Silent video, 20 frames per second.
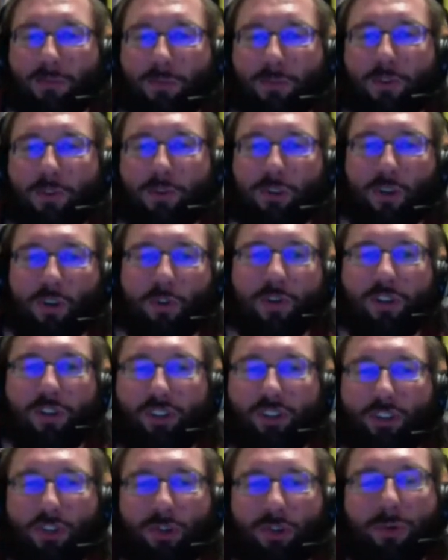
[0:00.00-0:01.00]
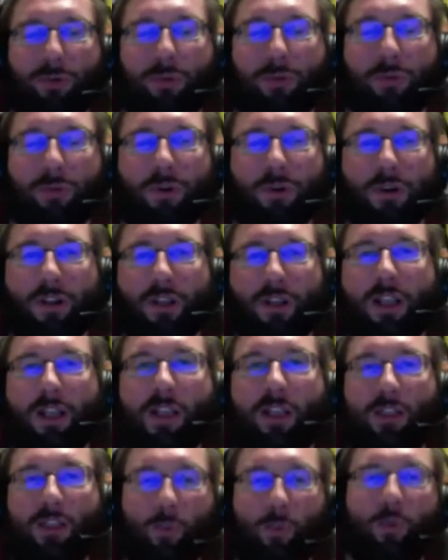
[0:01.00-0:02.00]
switch over to
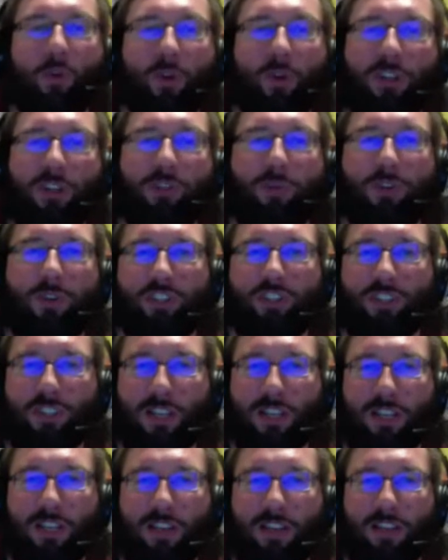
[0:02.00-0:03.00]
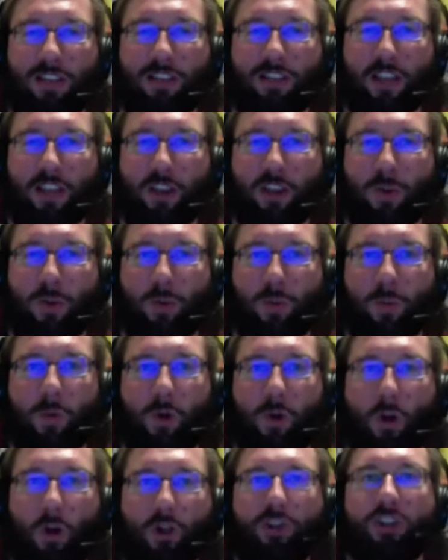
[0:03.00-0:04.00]
the Wars, which is set in this
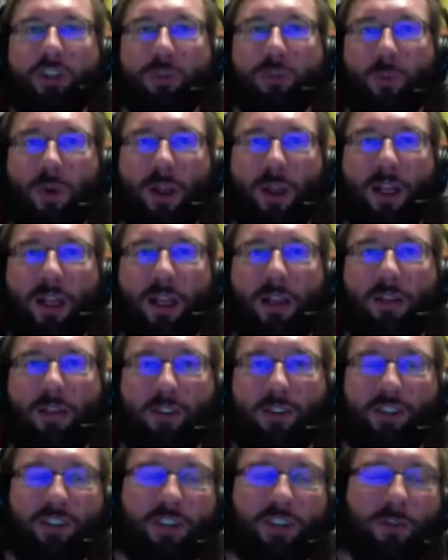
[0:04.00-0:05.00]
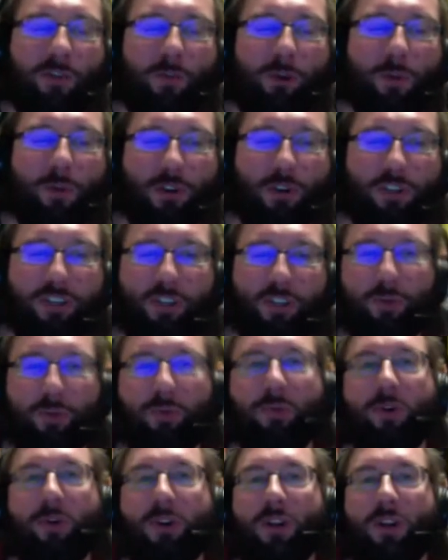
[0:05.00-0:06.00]
alternate version of World War II,